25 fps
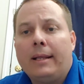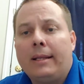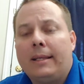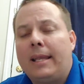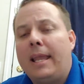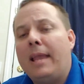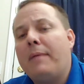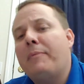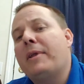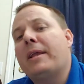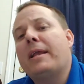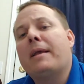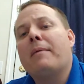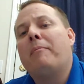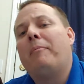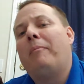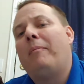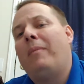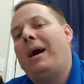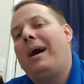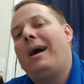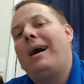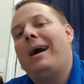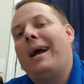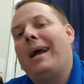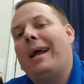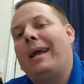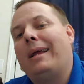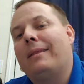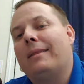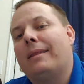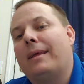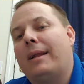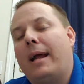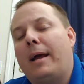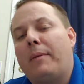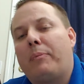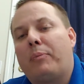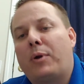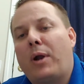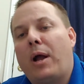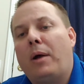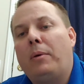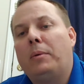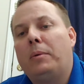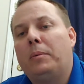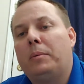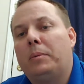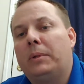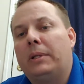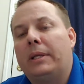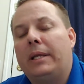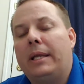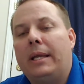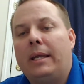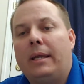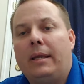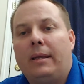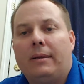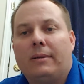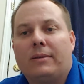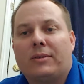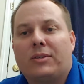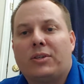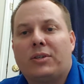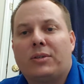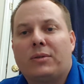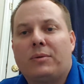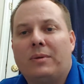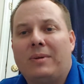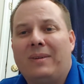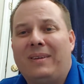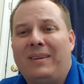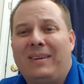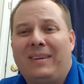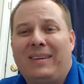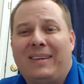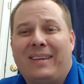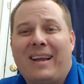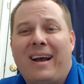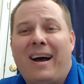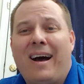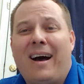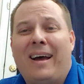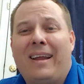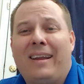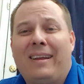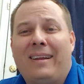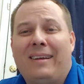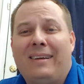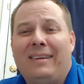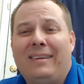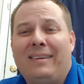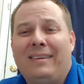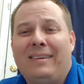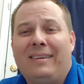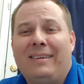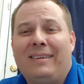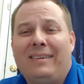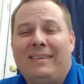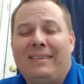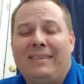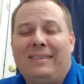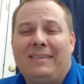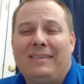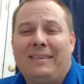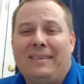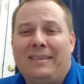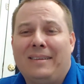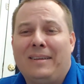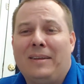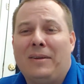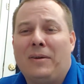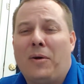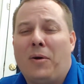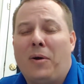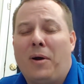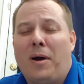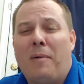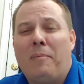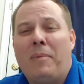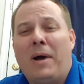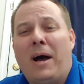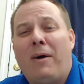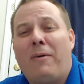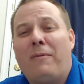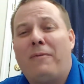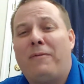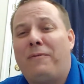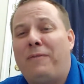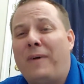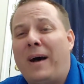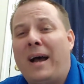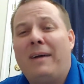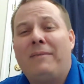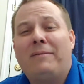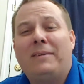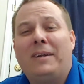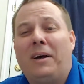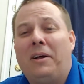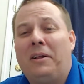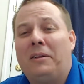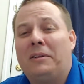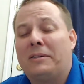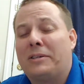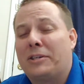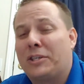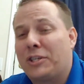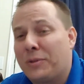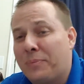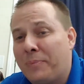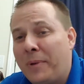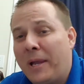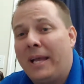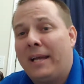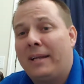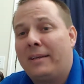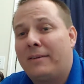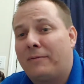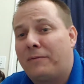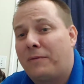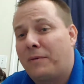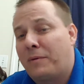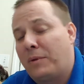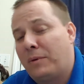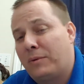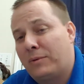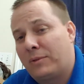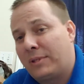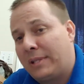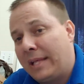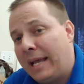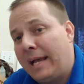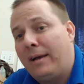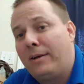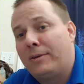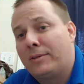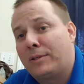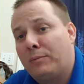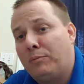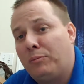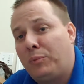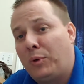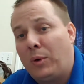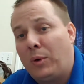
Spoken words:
Keeping in mind that I probably got, you know, about $5 spent for those 1,000